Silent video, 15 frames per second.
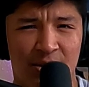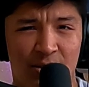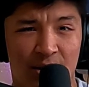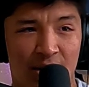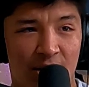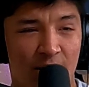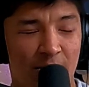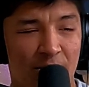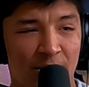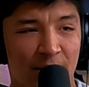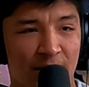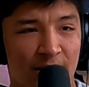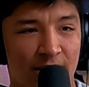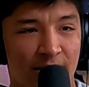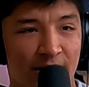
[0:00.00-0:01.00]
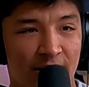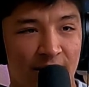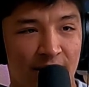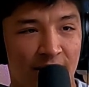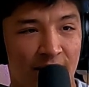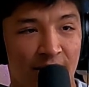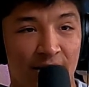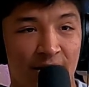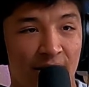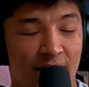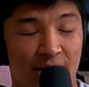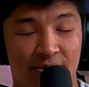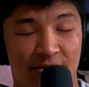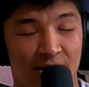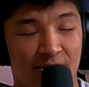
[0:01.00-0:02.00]
don't care, but
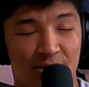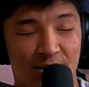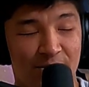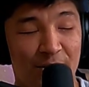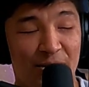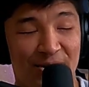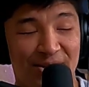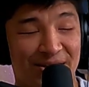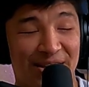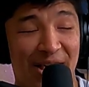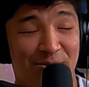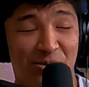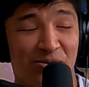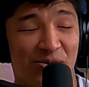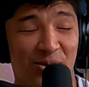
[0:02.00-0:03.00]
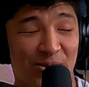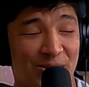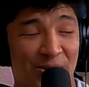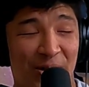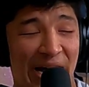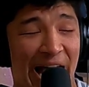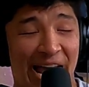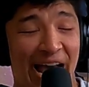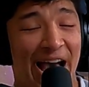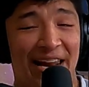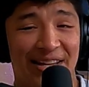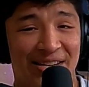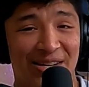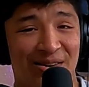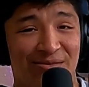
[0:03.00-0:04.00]
I've never experienced that before, so I, I, had
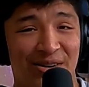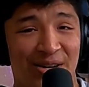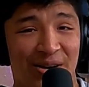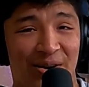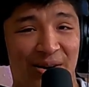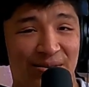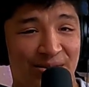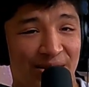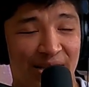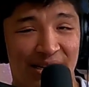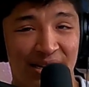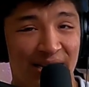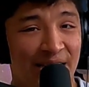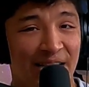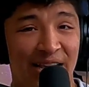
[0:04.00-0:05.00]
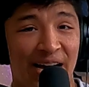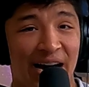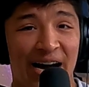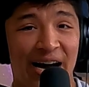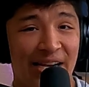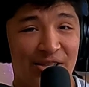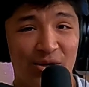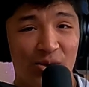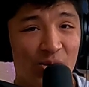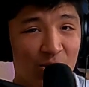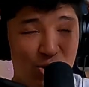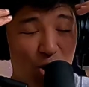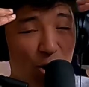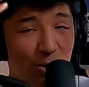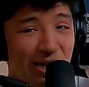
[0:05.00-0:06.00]
to take a video. I was like,
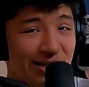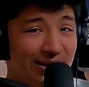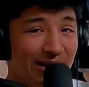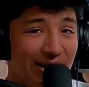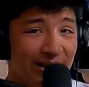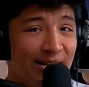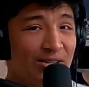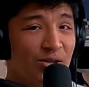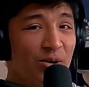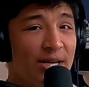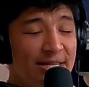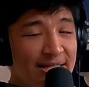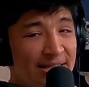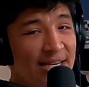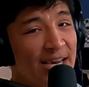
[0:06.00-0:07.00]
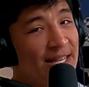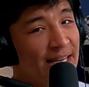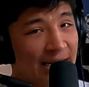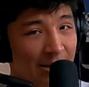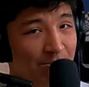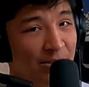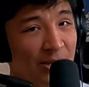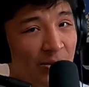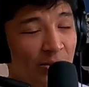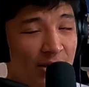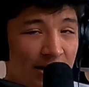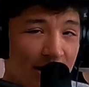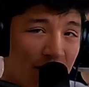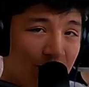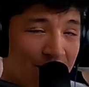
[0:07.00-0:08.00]
icicles, oh my god, that's crazy! And then I bit
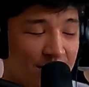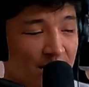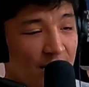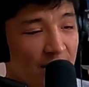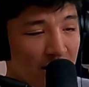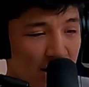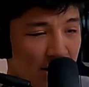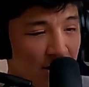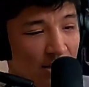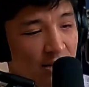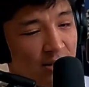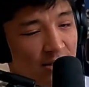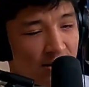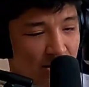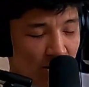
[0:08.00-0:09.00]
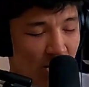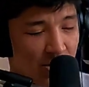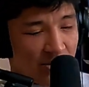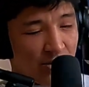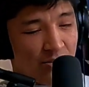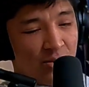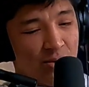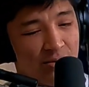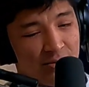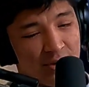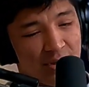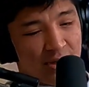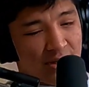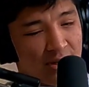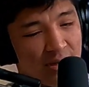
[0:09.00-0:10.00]
one that was off the roof,
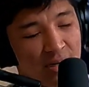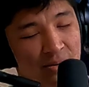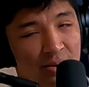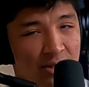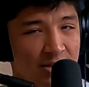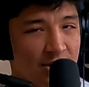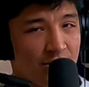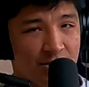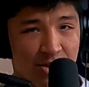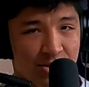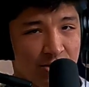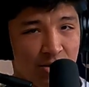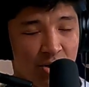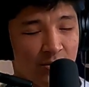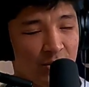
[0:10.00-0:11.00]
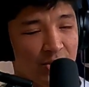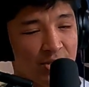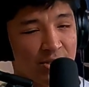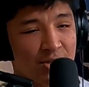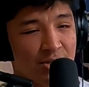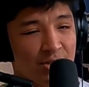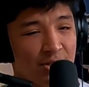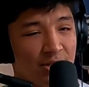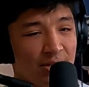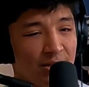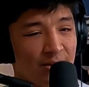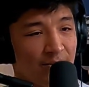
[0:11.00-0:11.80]
and I realized that was such a terrible decision.